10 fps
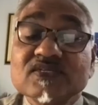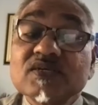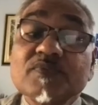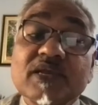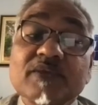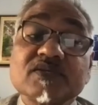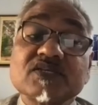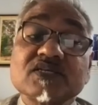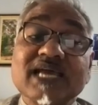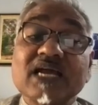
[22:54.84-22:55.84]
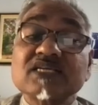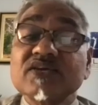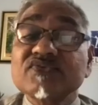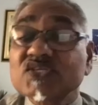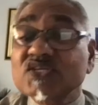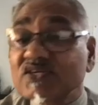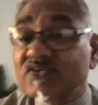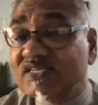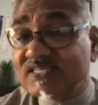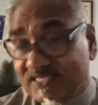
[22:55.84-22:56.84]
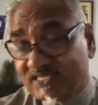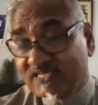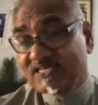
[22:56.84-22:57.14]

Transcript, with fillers: Sometimes it's just acts of service.